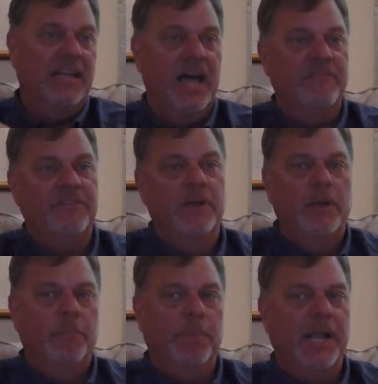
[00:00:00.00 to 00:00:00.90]
life.
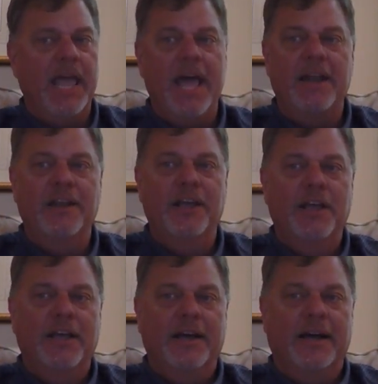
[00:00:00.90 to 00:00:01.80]
But again,
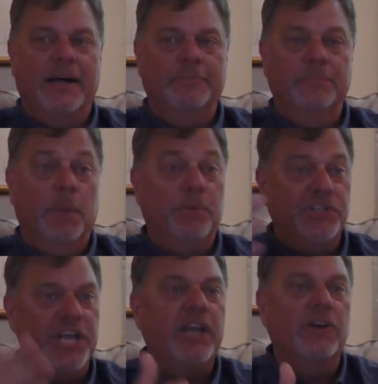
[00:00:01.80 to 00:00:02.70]

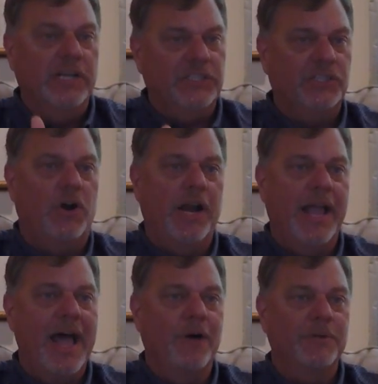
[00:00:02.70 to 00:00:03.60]
particularly
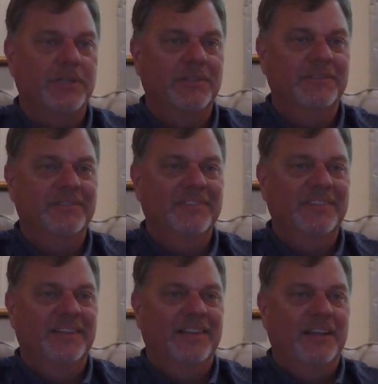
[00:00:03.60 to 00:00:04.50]
starting out,
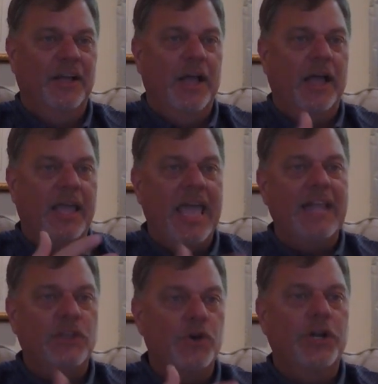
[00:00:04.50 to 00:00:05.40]

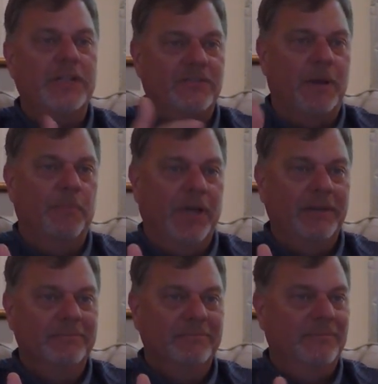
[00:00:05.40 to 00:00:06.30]
get good at
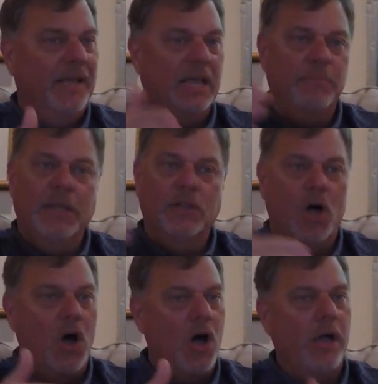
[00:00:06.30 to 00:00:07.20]
something. It can be
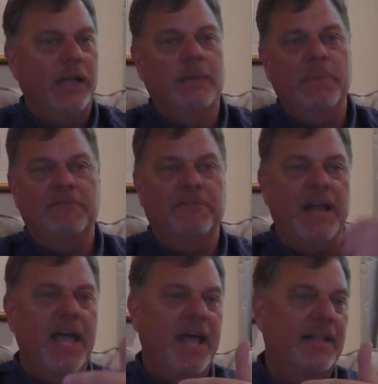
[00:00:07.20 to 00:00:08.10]
law, it can be
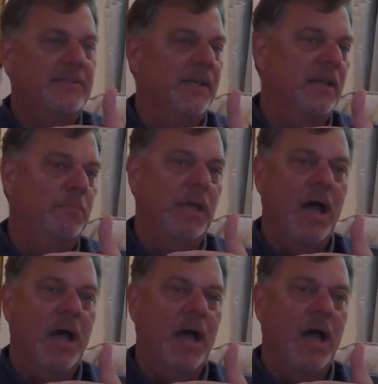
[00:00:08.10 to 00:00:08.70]
finance, it can be